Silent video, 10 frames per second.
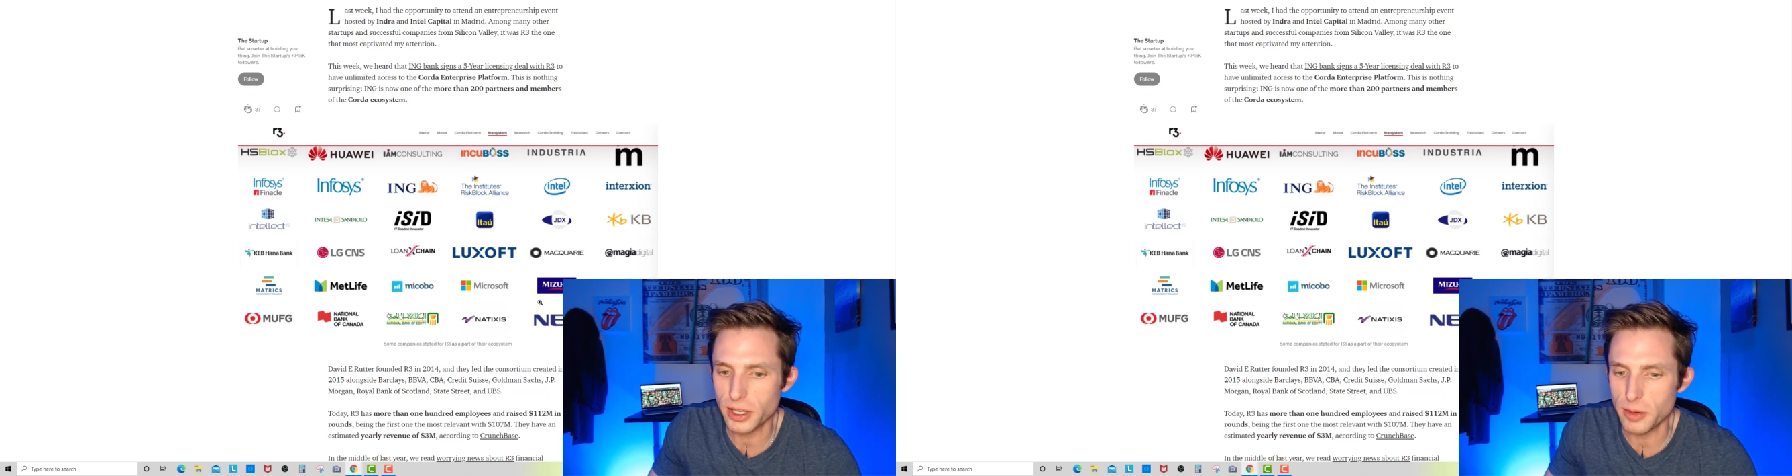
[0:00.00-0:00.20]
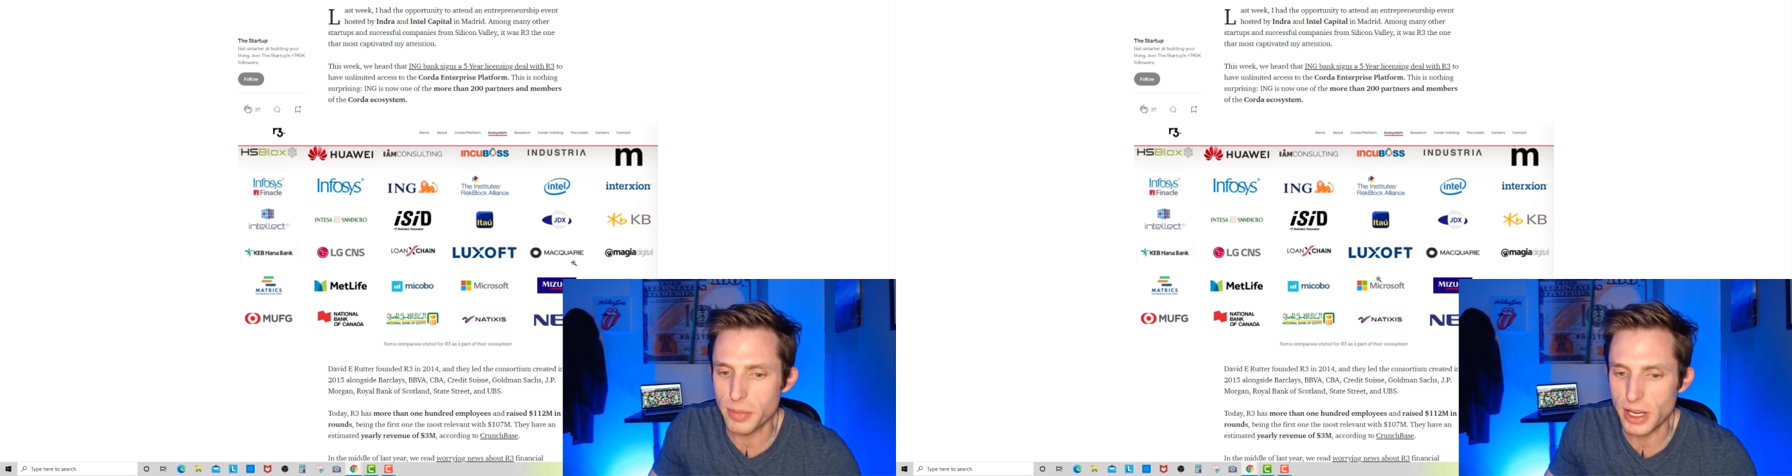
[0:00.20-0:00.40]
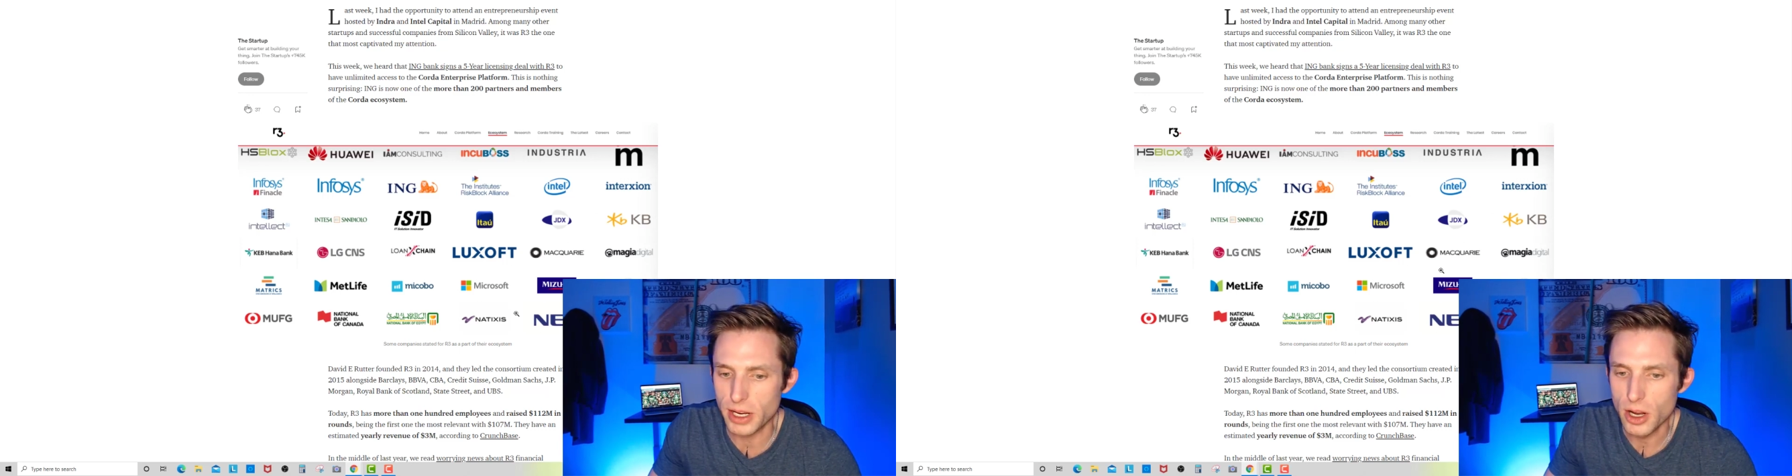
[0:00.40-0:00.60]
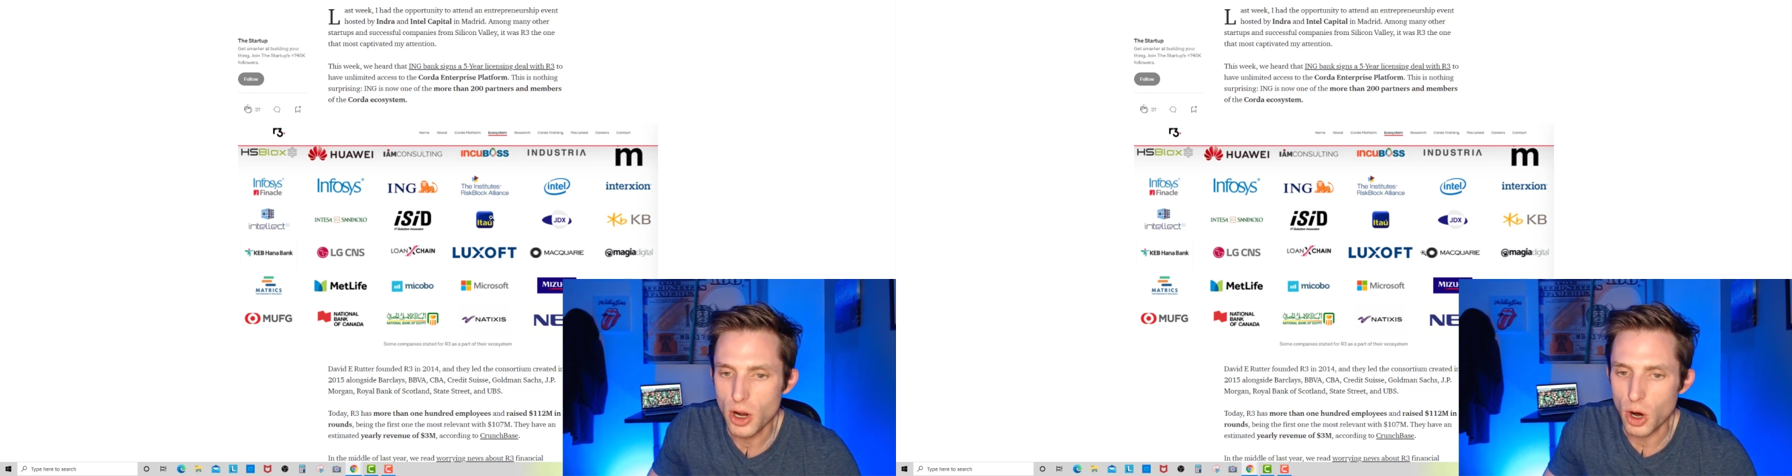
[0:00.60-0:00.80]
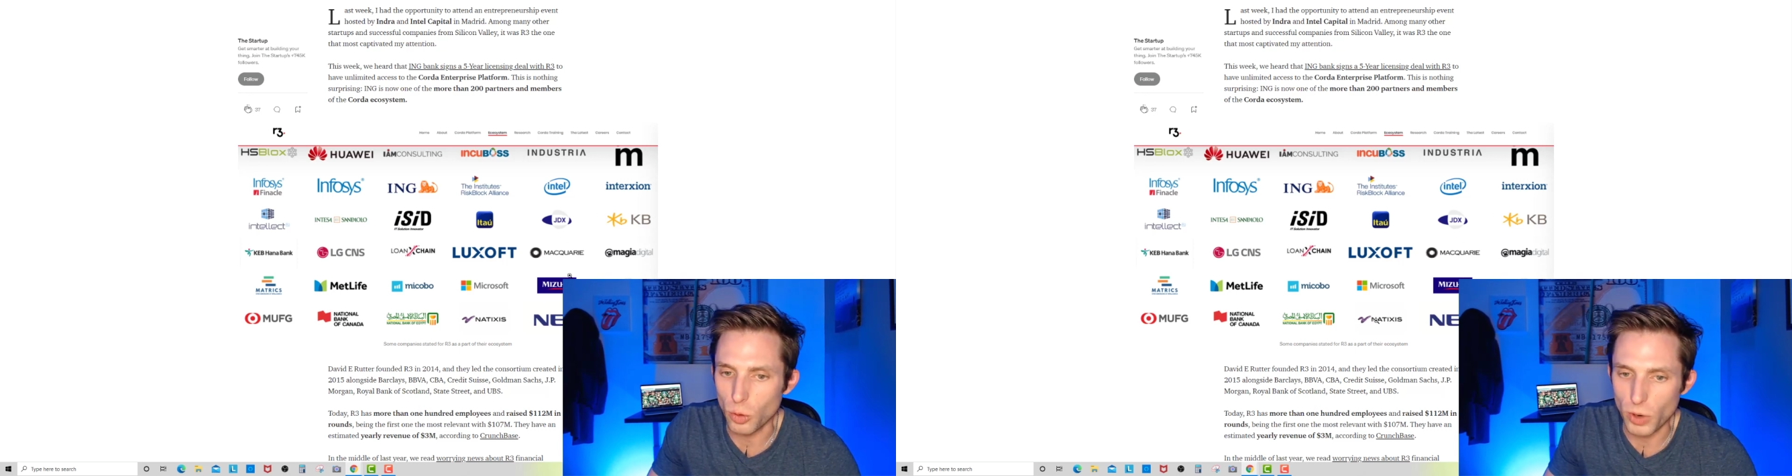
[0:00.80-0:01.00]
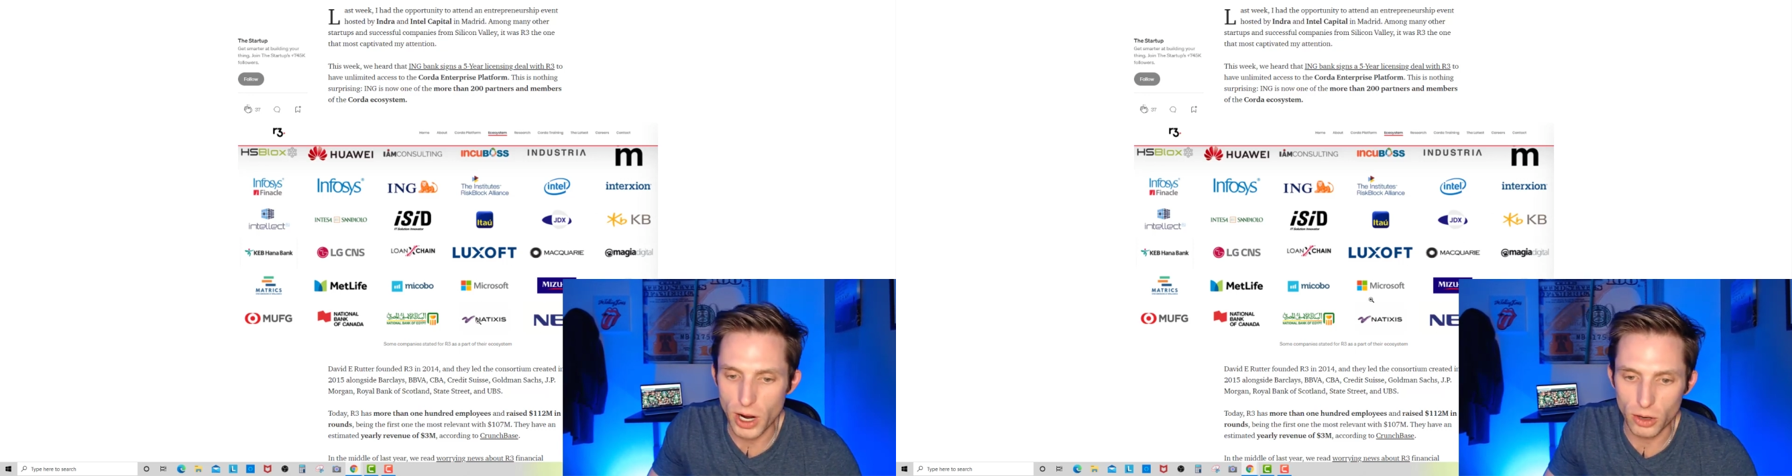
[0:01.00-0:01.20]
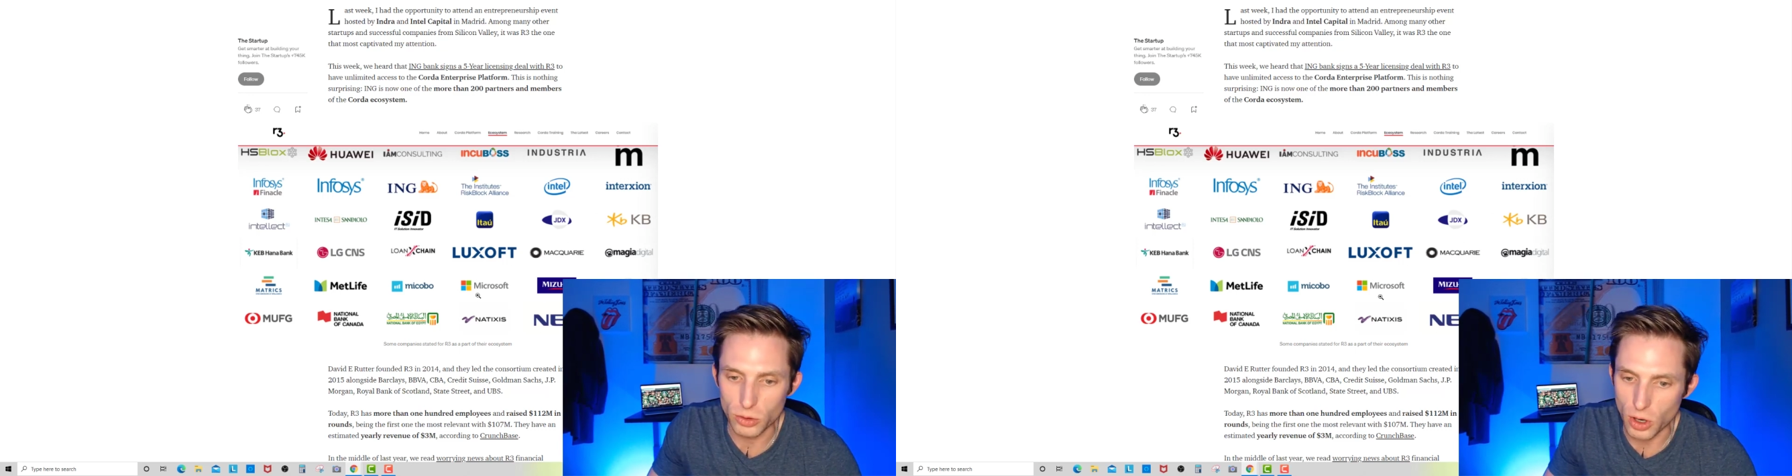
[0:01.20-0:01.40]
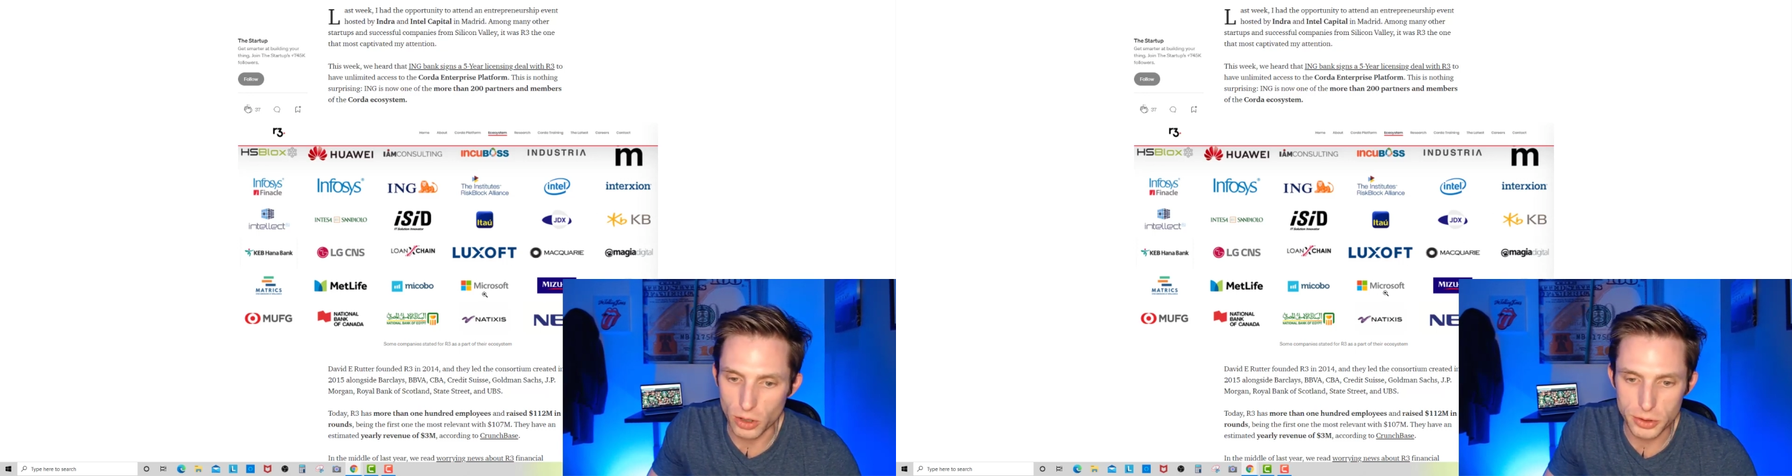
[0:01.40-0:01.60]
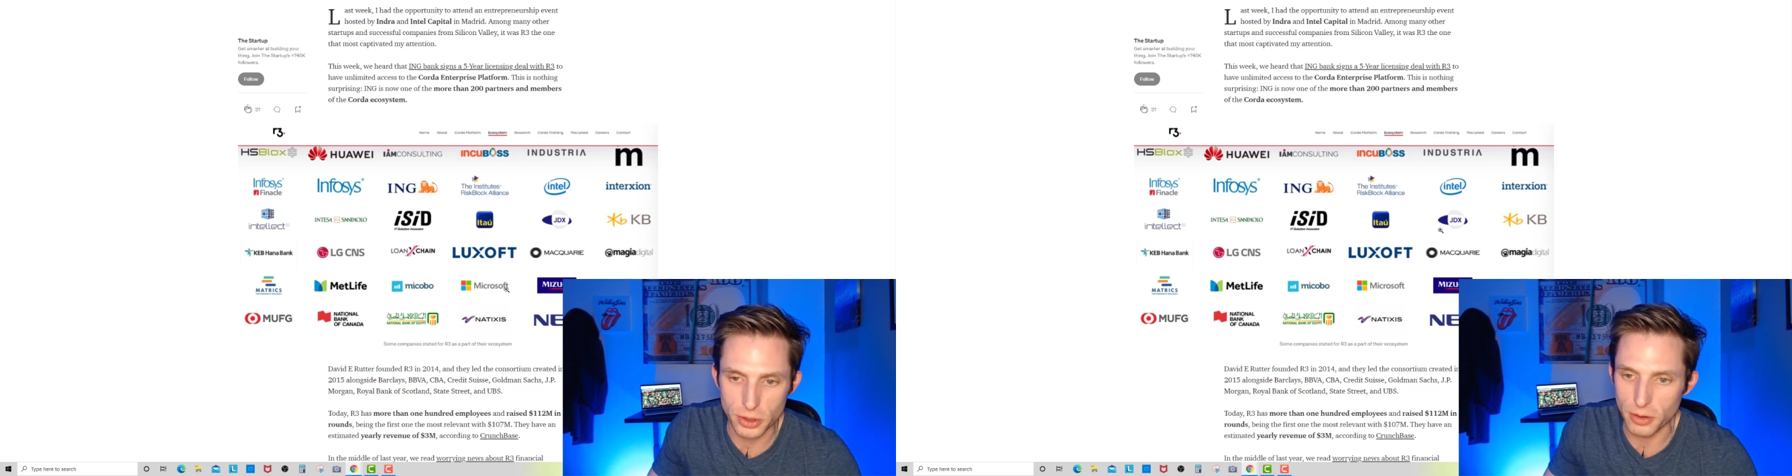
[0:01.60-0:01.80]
be around long term.